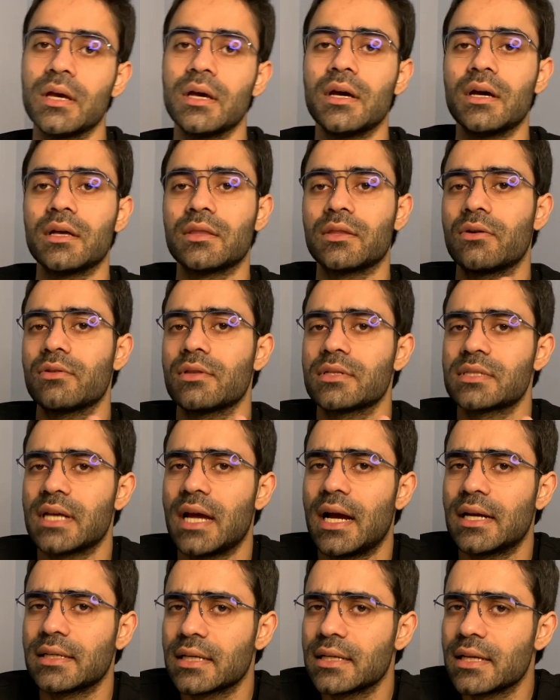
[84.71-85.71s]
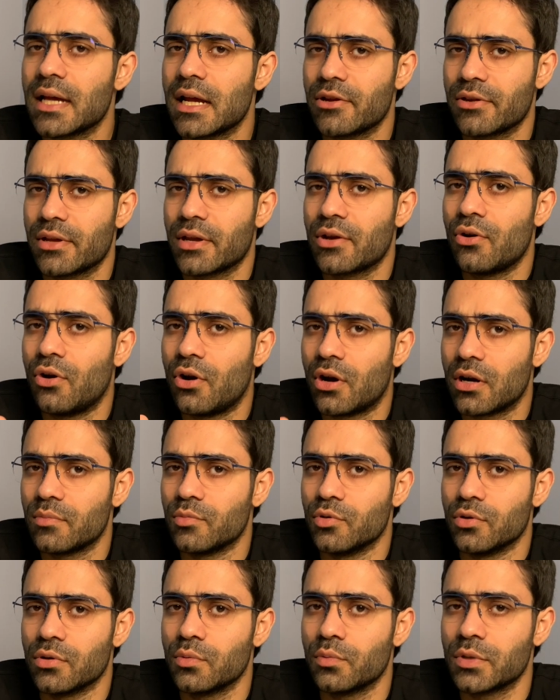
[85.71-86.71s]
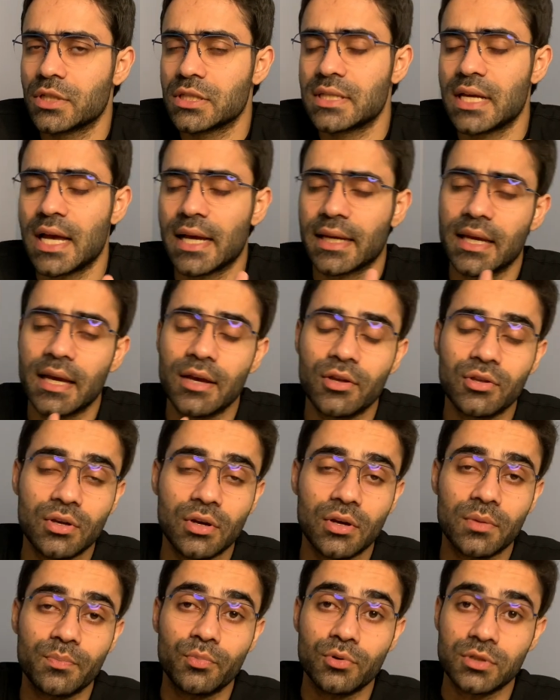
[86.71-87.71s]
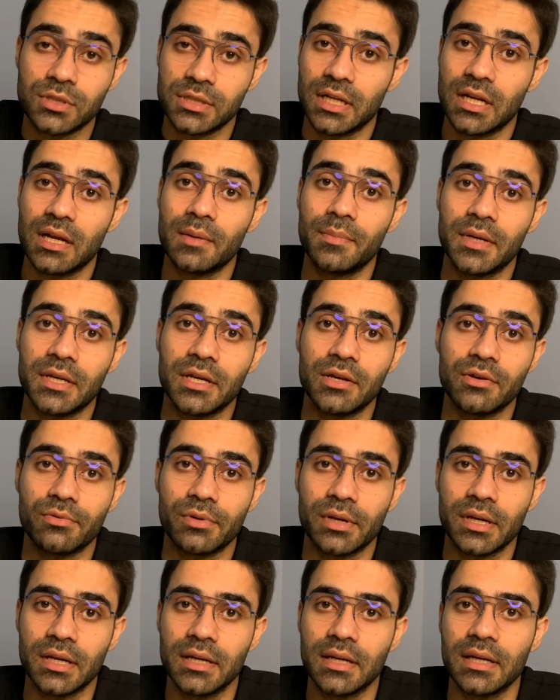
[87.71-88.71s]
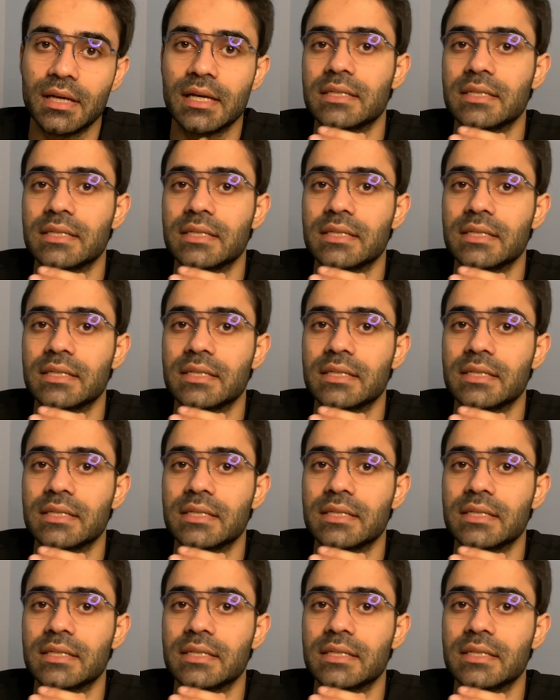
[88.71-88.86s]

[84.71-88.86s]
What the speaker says: Now, this antidiuretic hormone, which is hanging in your posterior pituitary,